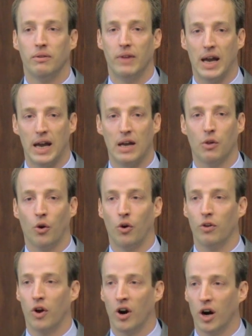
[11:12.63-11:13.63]
They
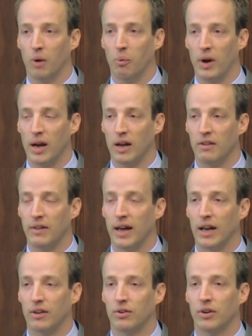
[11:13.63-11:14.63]
learned the hard way
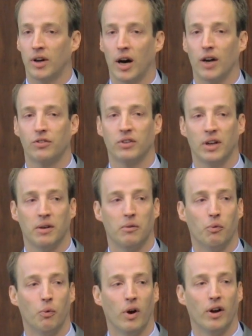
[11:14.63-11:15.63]
that costs
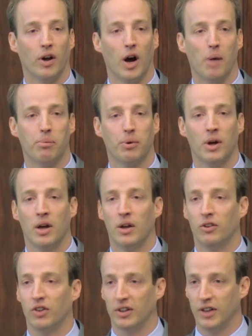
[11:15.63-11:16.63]
can run up
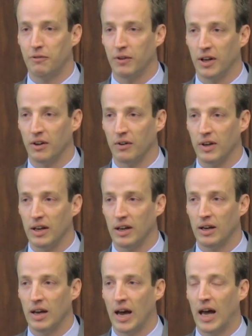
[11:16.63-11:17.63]

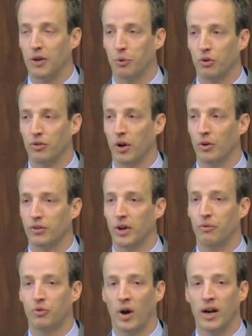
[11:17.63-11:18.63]
significantly as a result
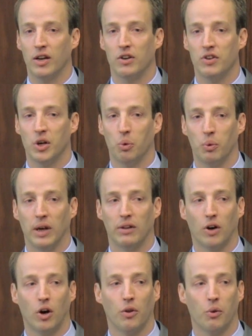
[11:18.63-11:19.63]
of trying to deal with
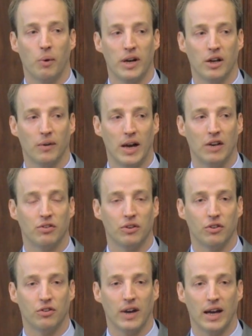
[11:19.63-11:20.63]
all the
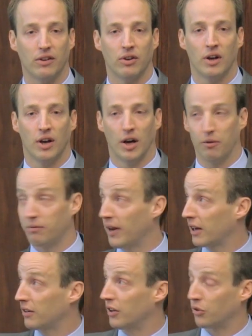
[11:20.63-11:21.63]
regulations that
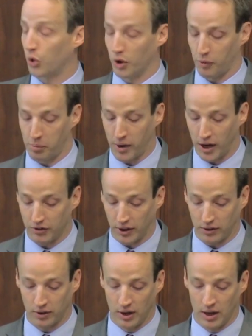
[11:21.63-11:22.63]
affect this sort of a
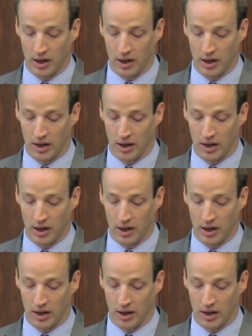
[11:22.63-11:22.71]
project.